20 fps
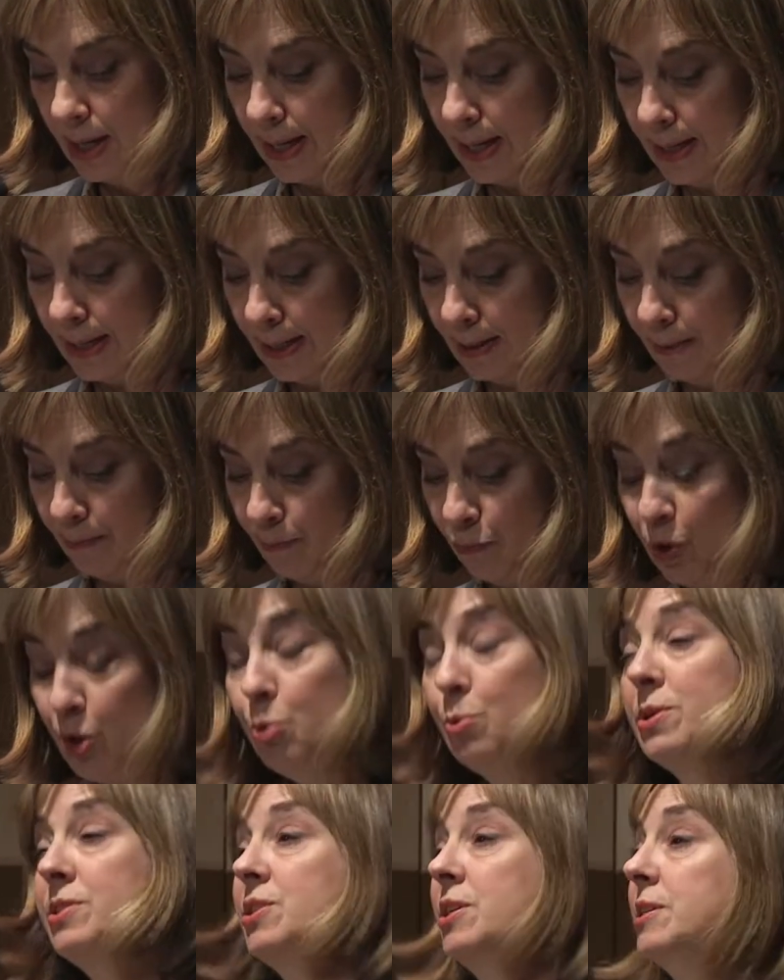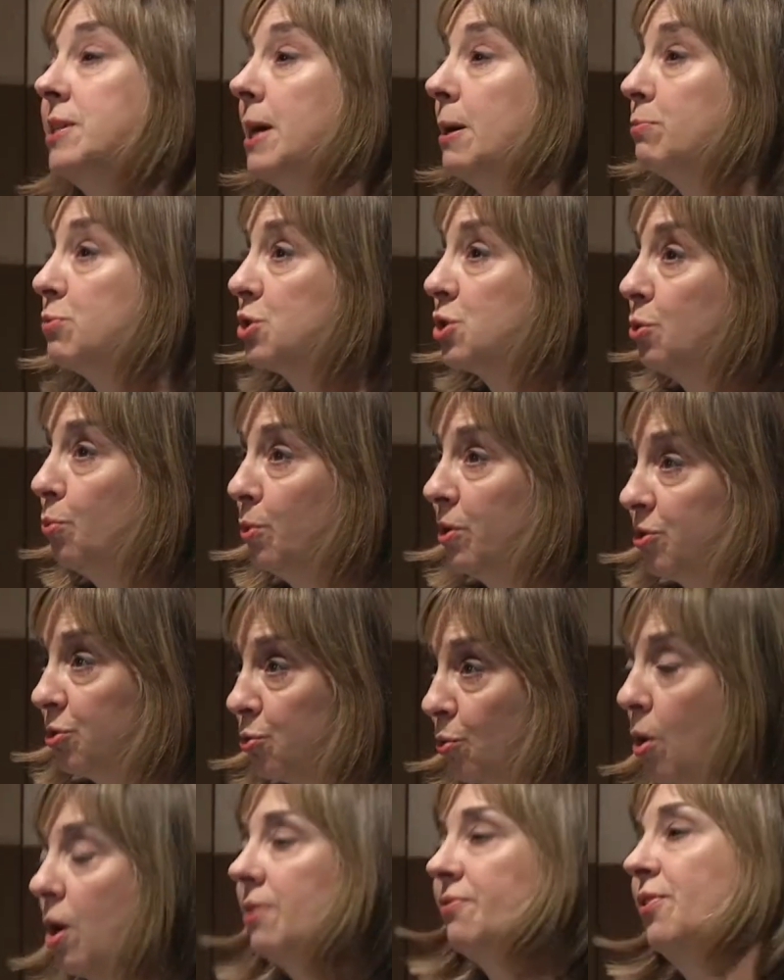Um, U.S. attempts to
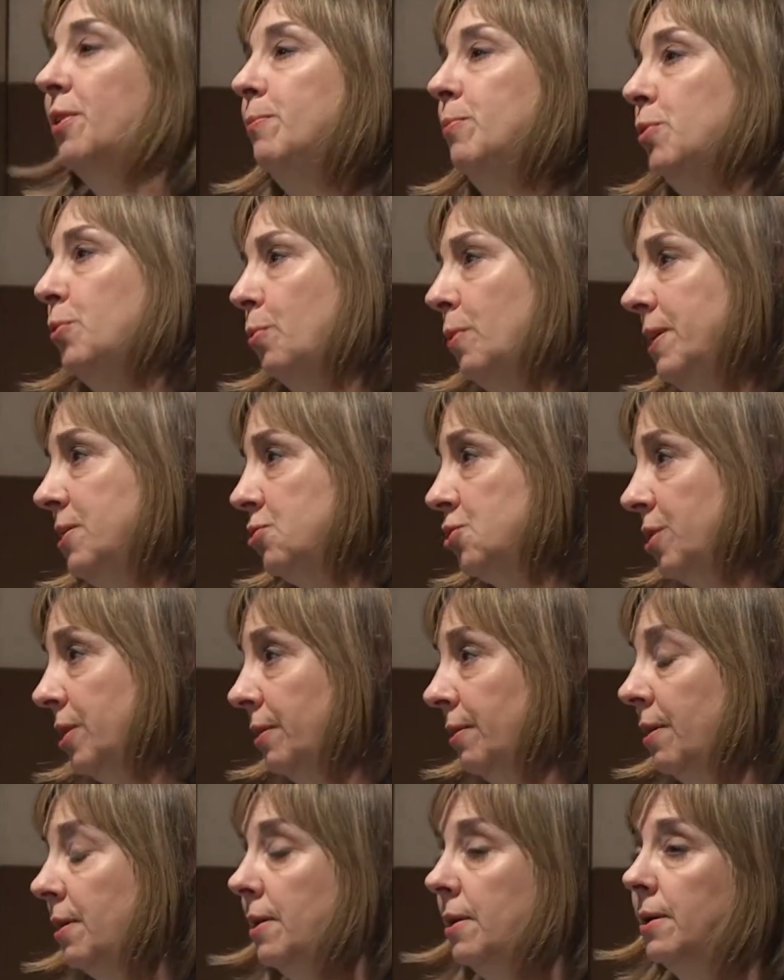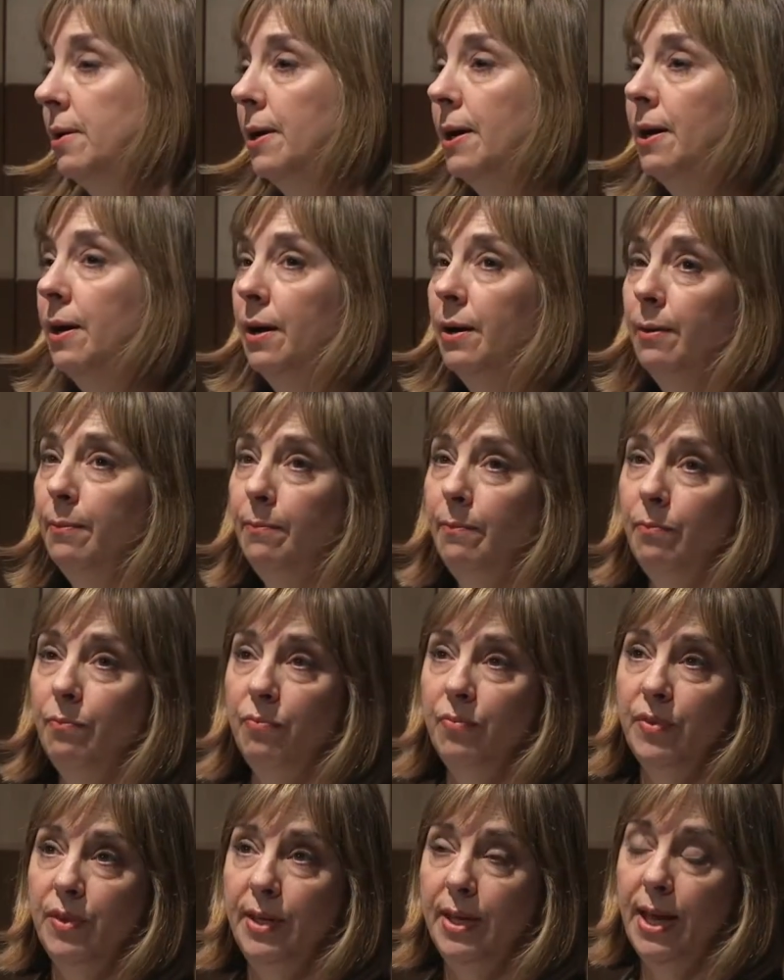withdraw from the region um,
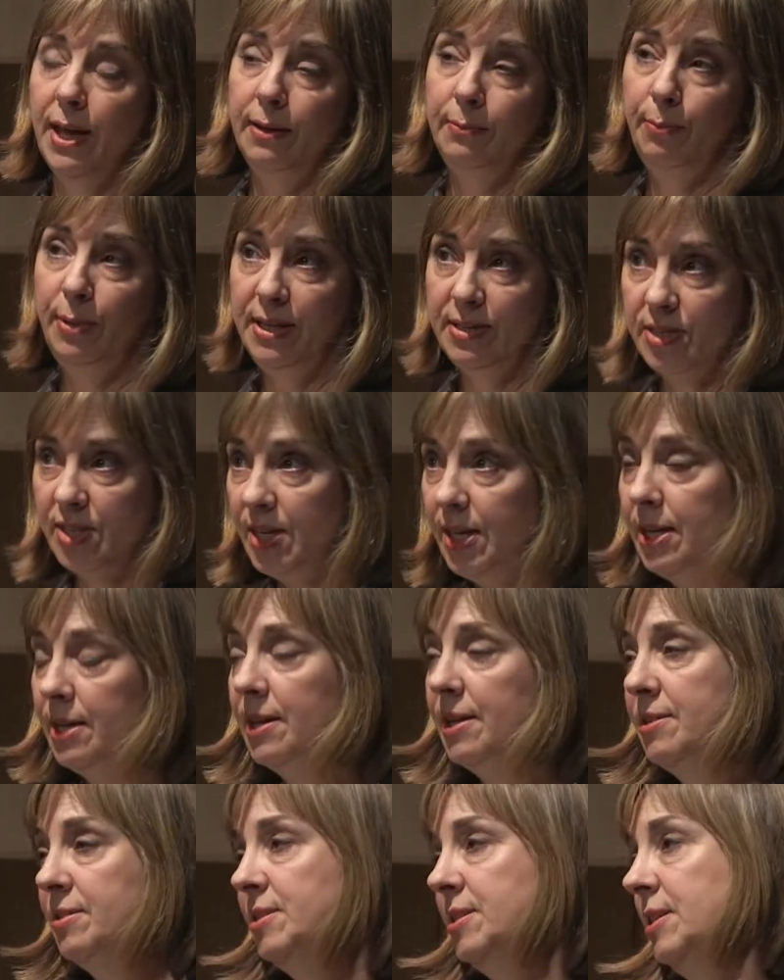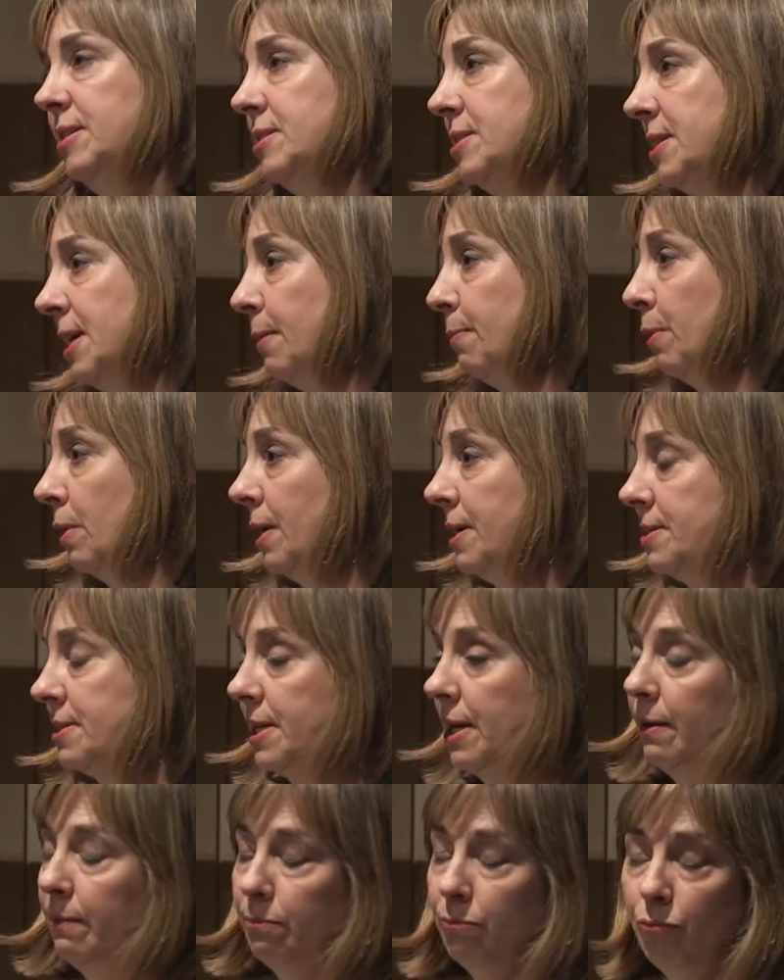can be seen as
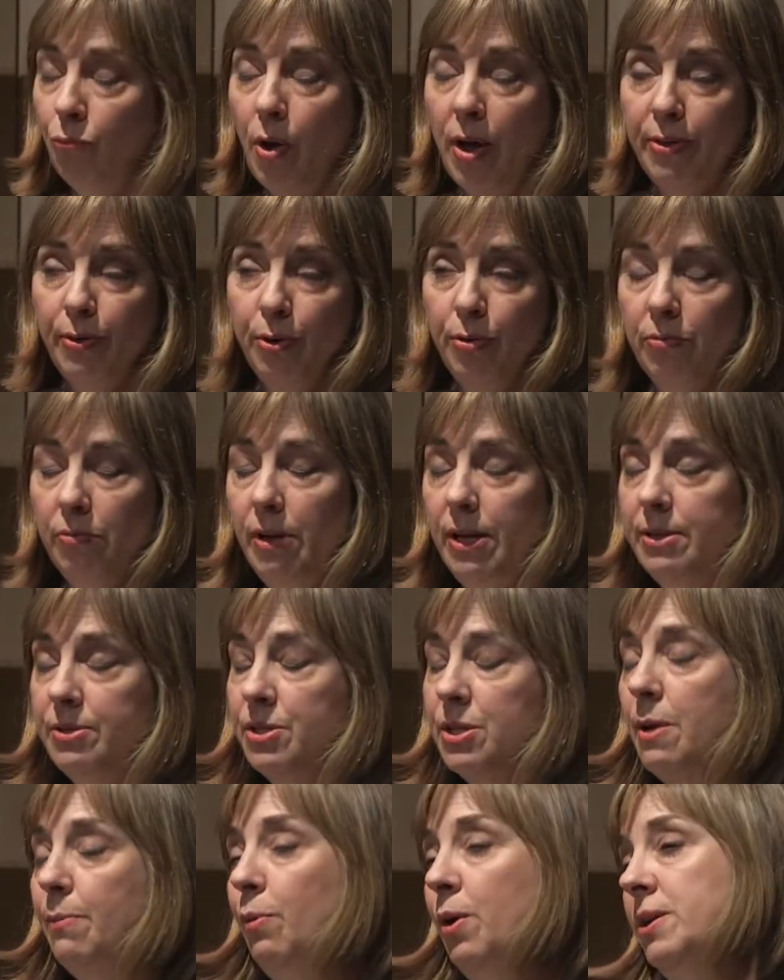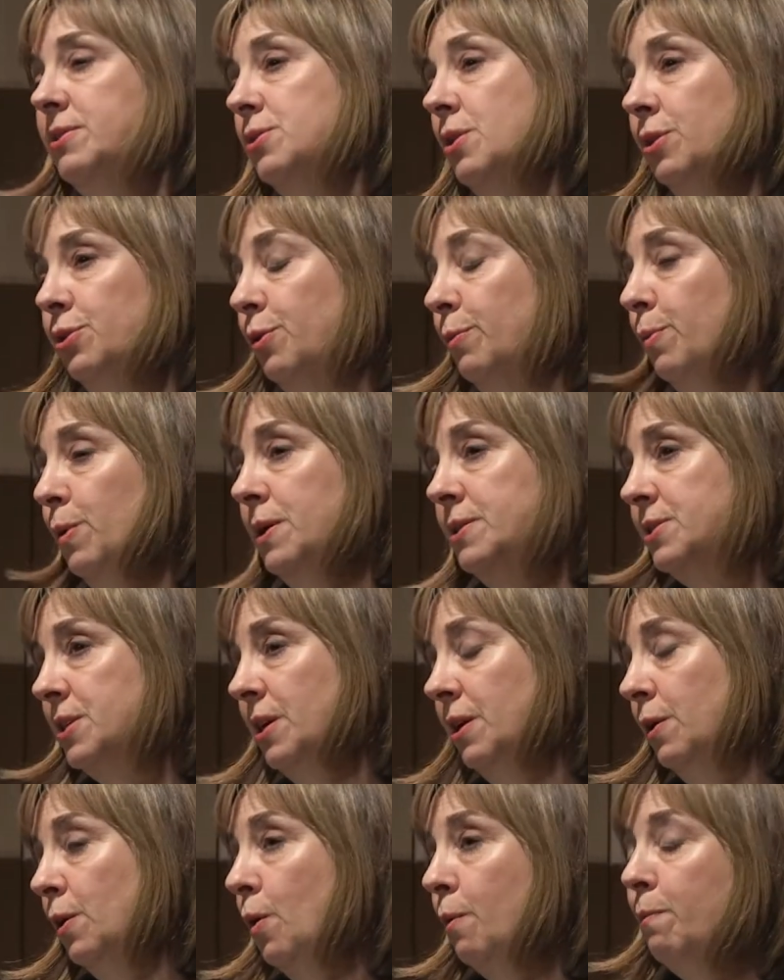destabilizing, whether in some ways under
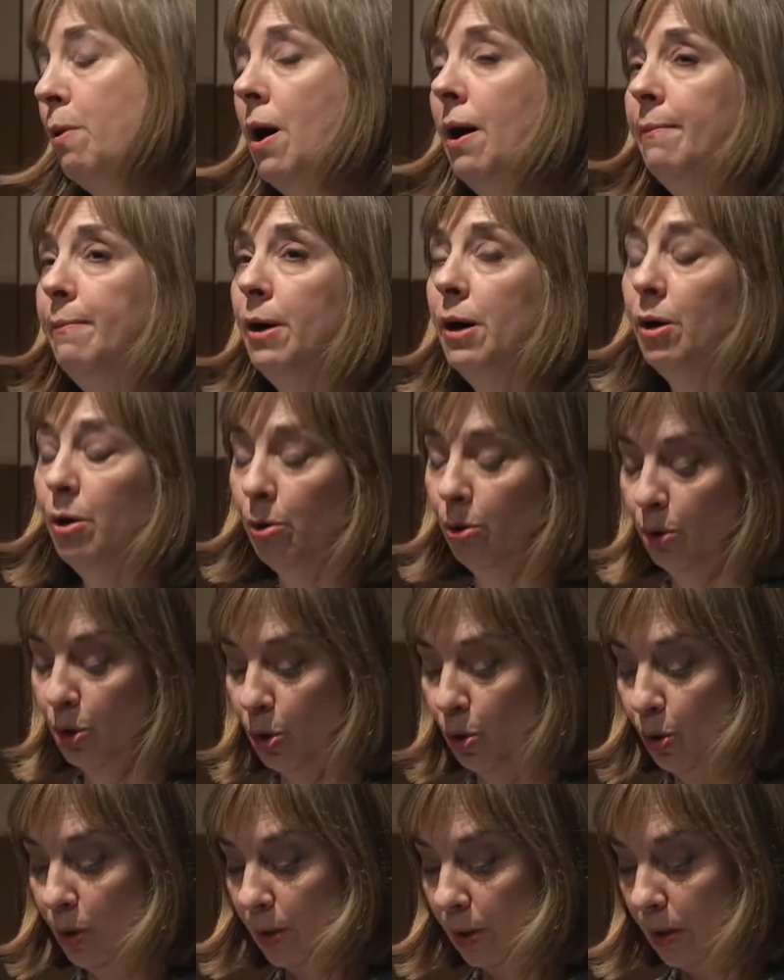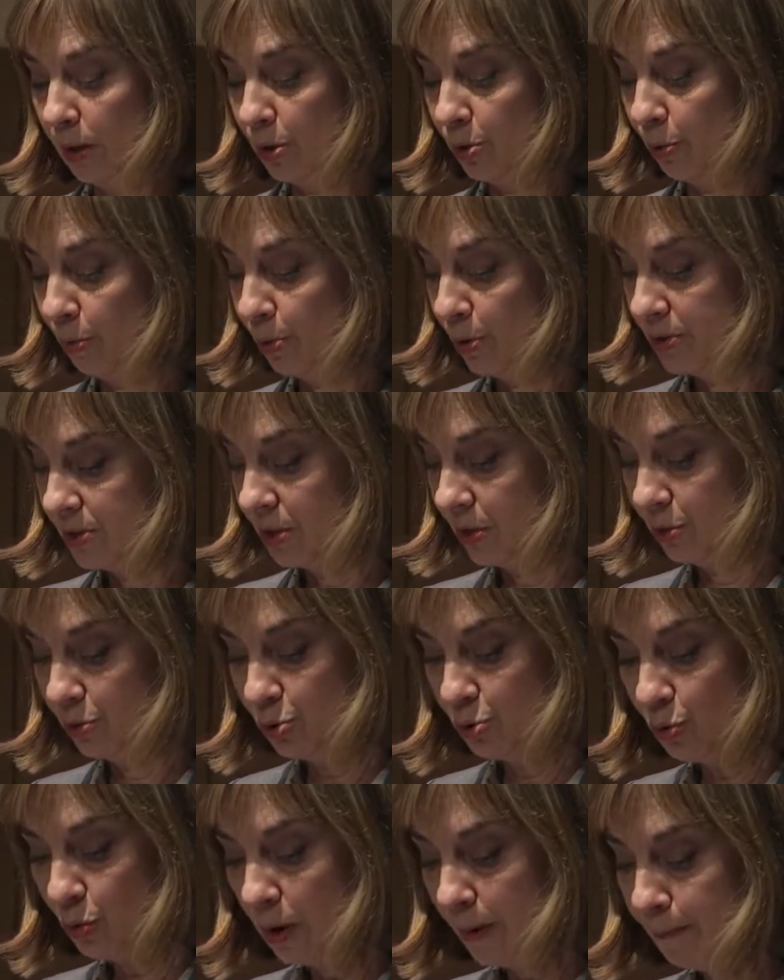President Obama or currently under
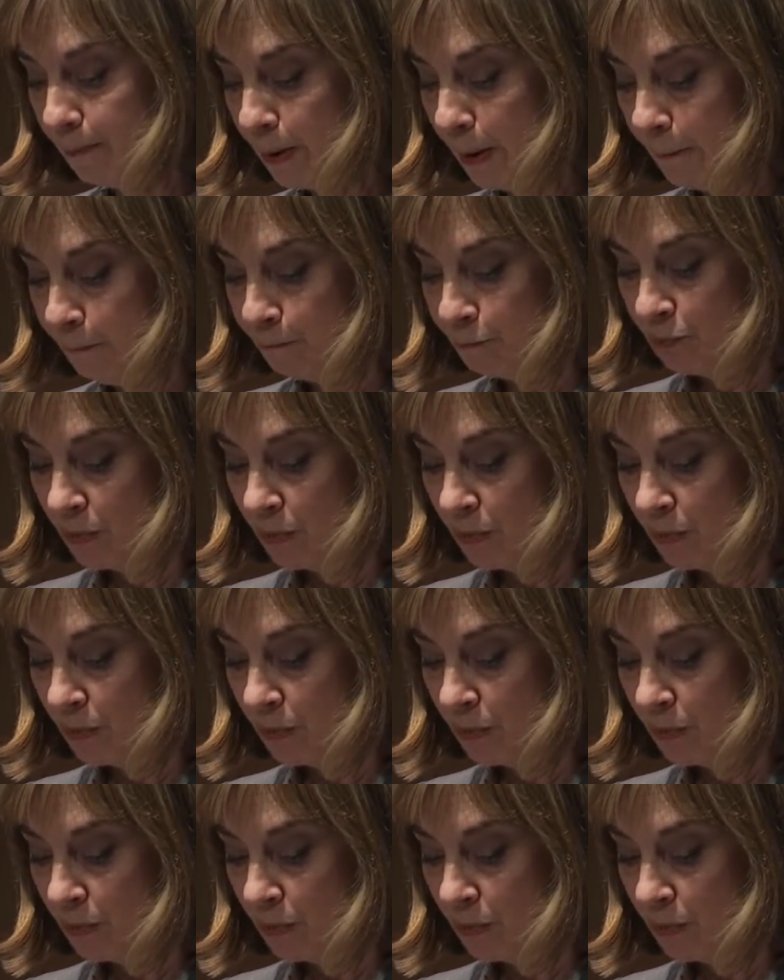President Trump.